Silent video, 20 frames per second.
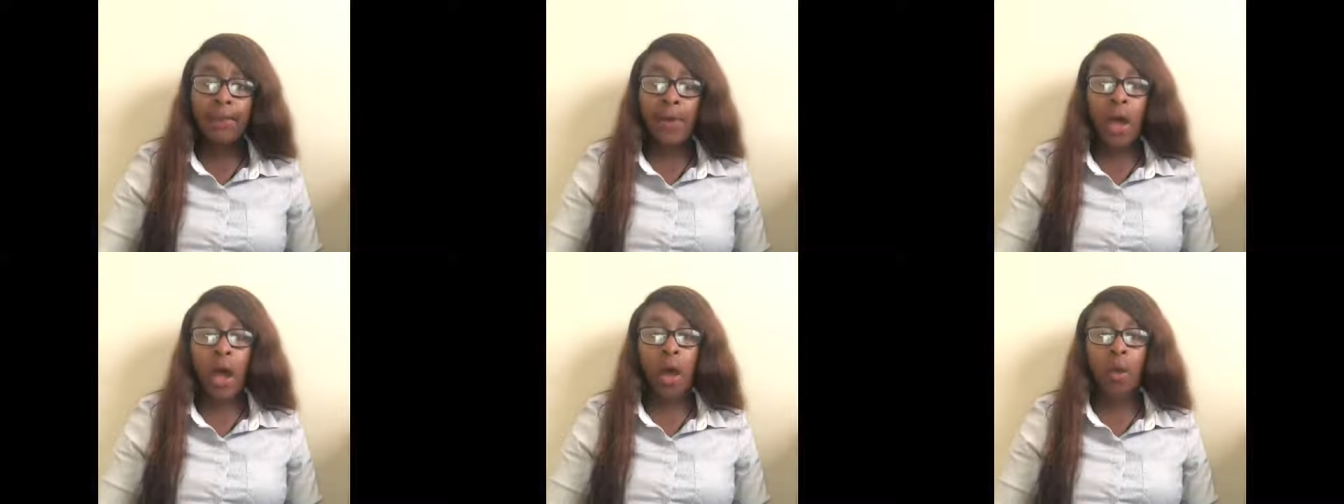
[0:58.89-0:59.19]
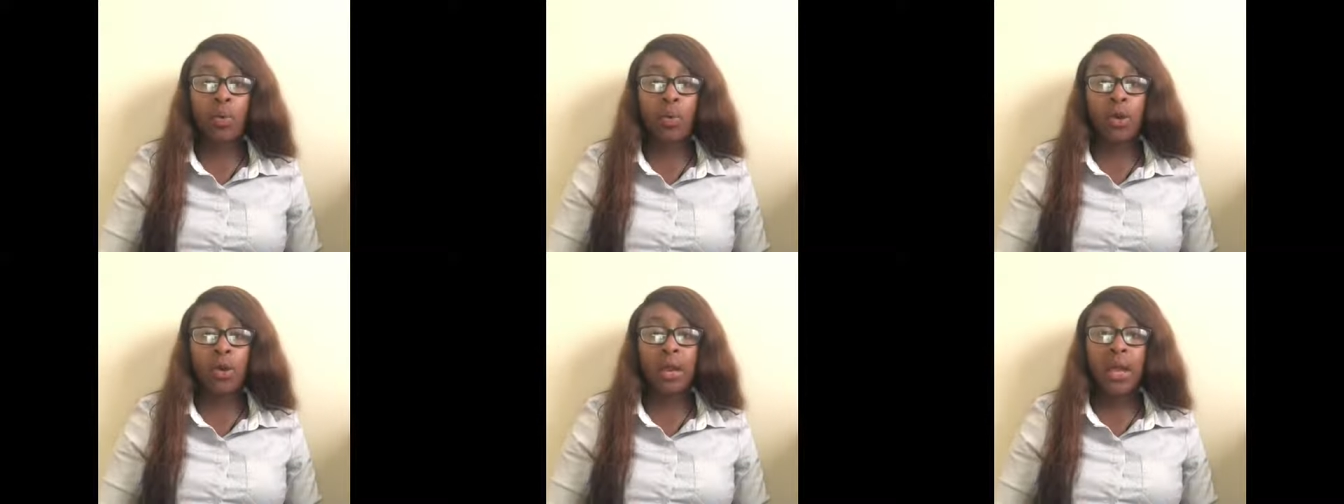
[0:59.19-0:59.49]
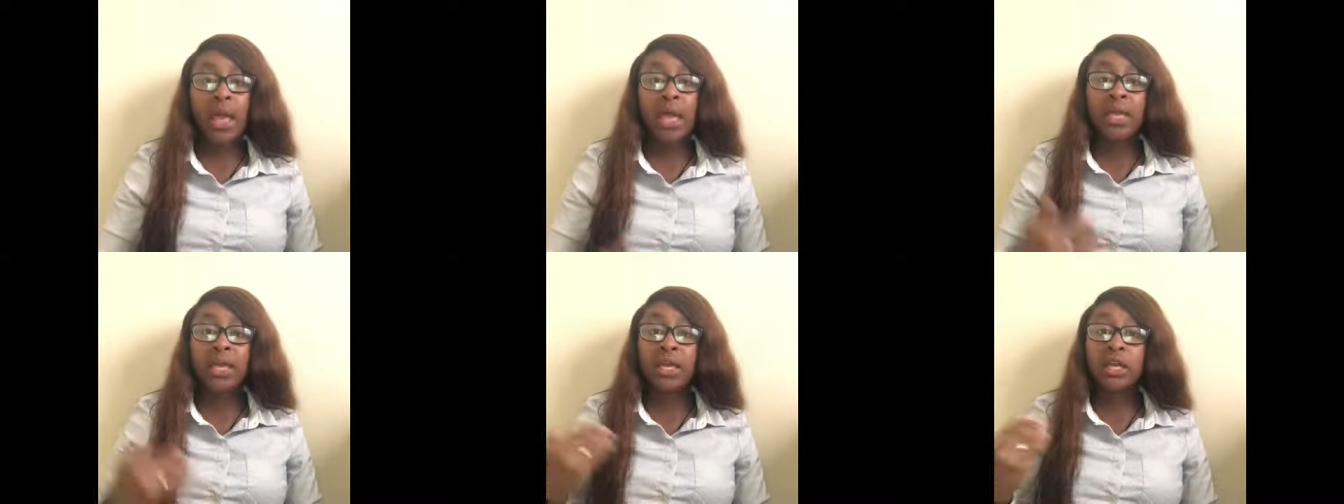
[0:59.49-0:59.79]
power
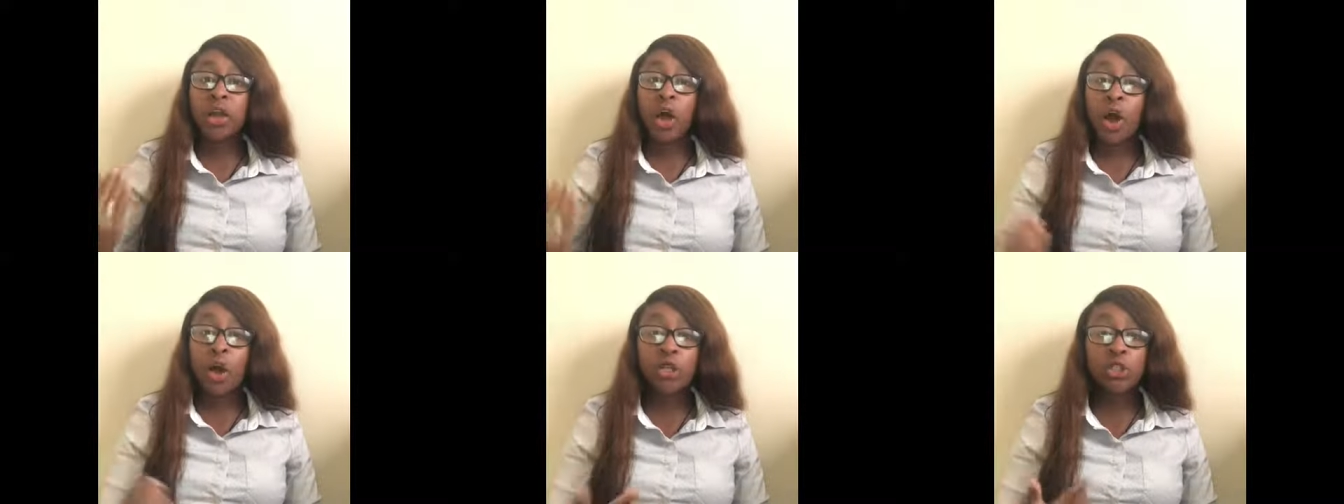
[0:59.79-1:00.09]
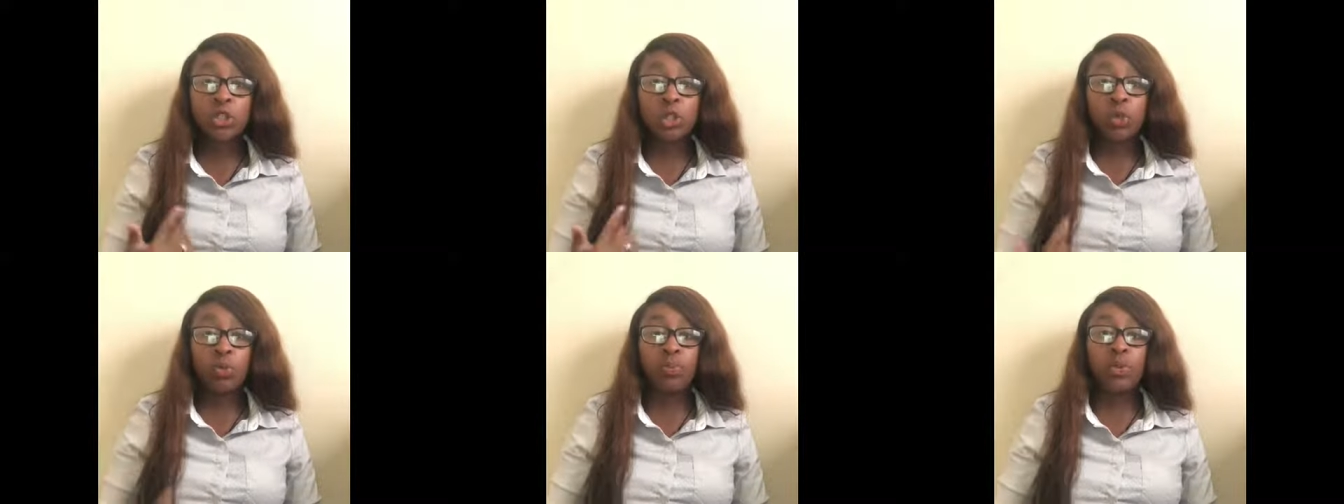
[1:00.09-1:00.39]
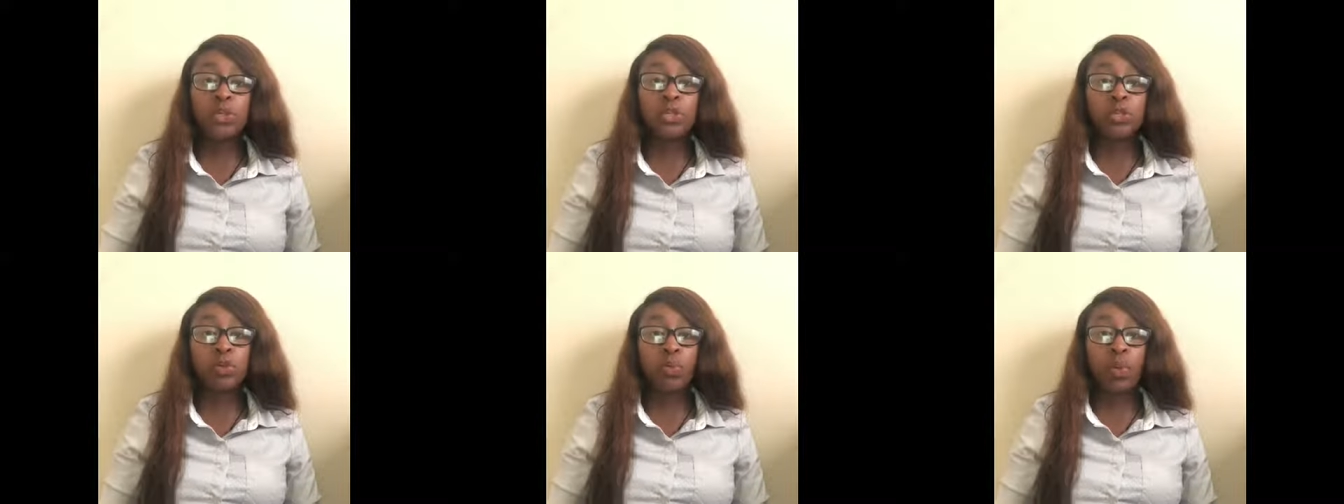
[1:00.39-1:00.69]
can also
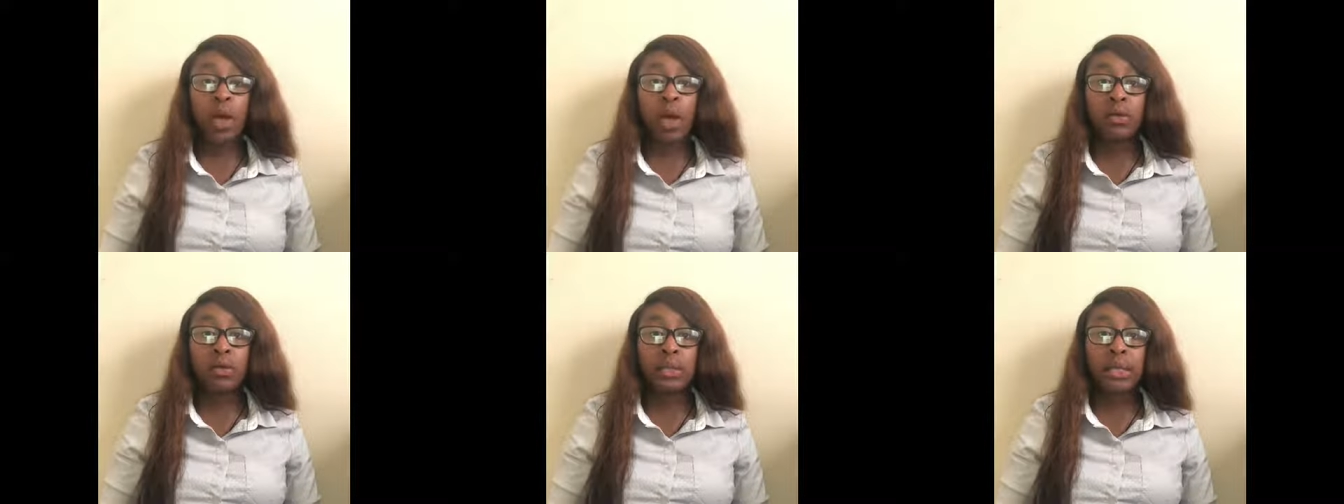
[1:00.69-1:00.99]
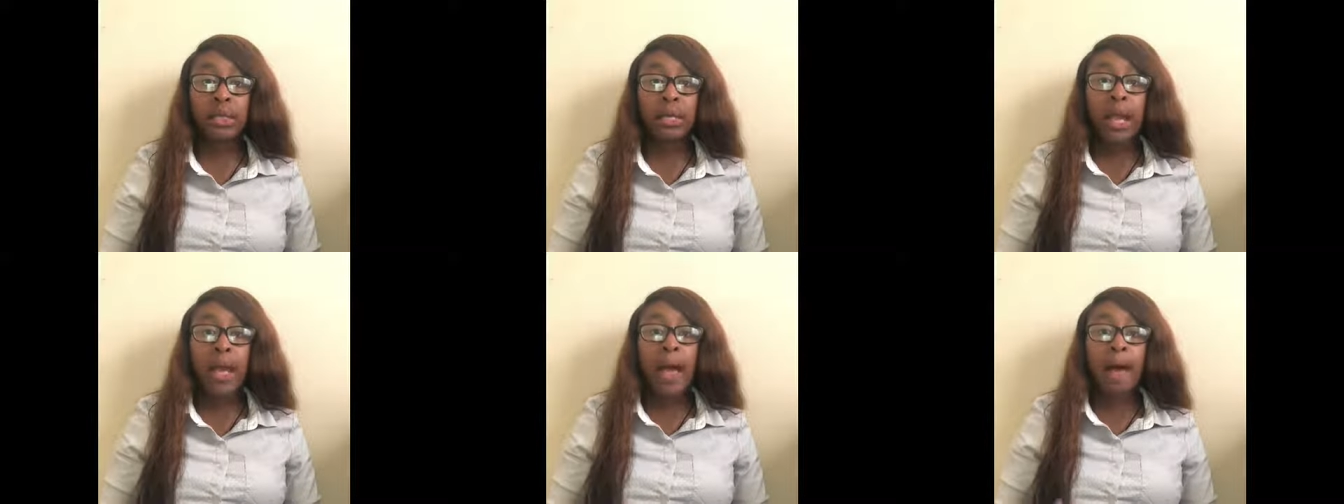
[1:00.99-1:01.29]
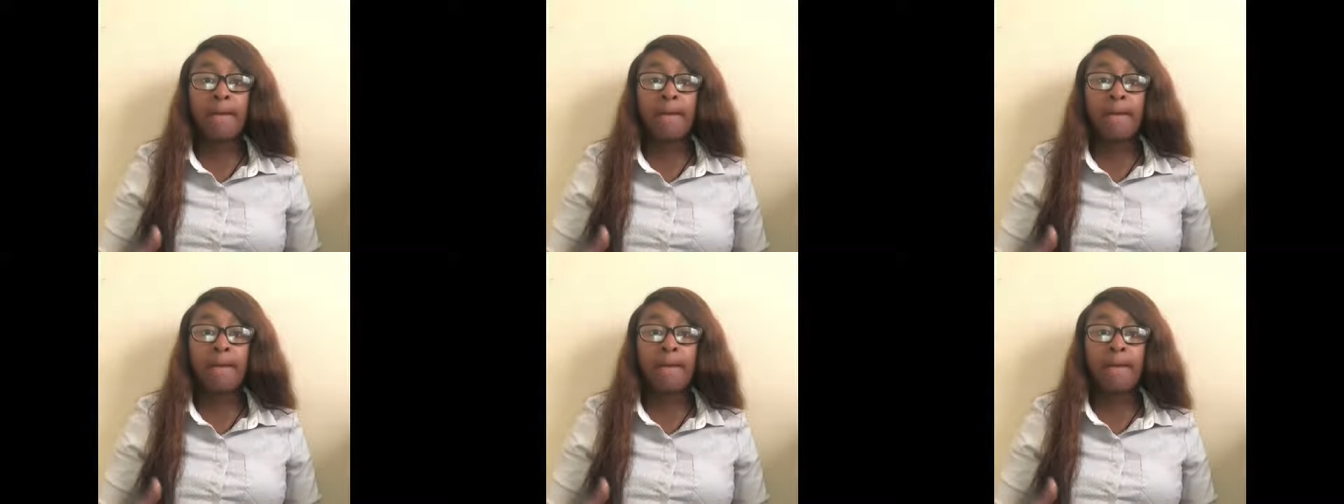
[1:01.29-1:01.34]
be surrounded